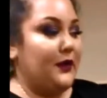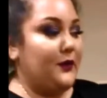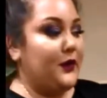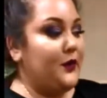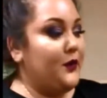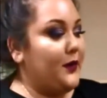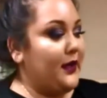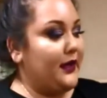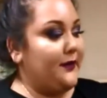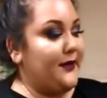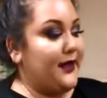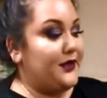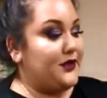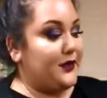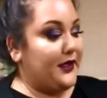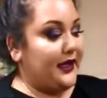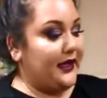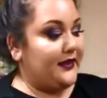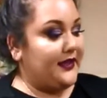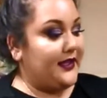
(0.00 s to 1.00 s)
I wouldn't recommend
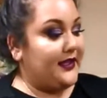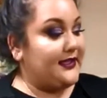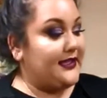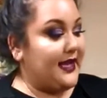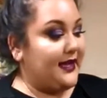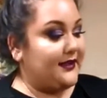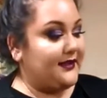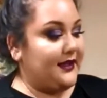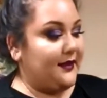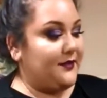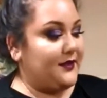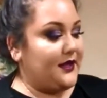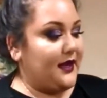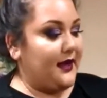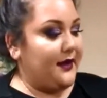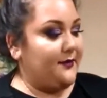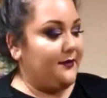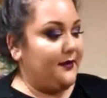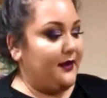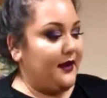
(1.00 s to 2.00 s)
doing it at the exact same
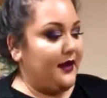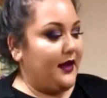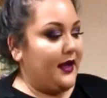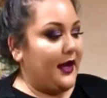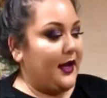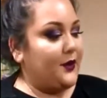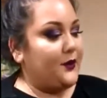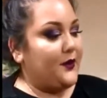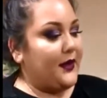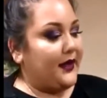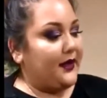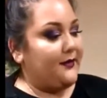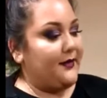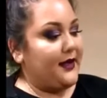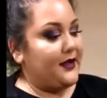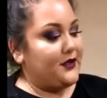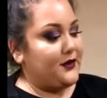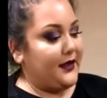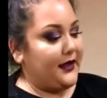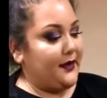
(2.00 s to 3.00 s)
time. I would
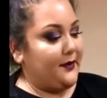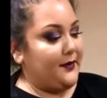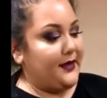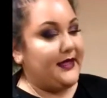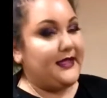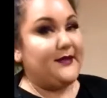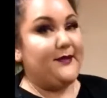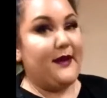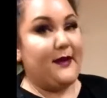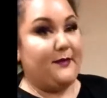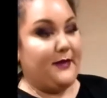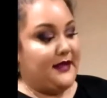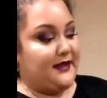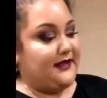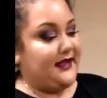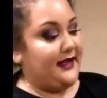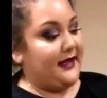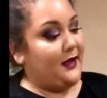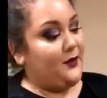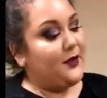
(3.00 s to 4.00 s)
recommend doing it piece by piece
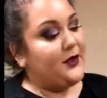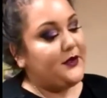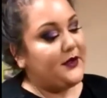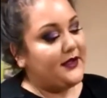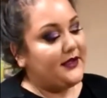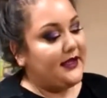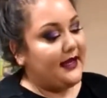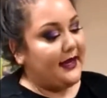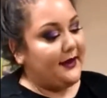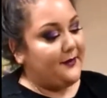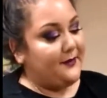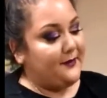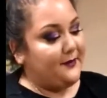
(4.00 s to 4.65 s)
like how we're doing today.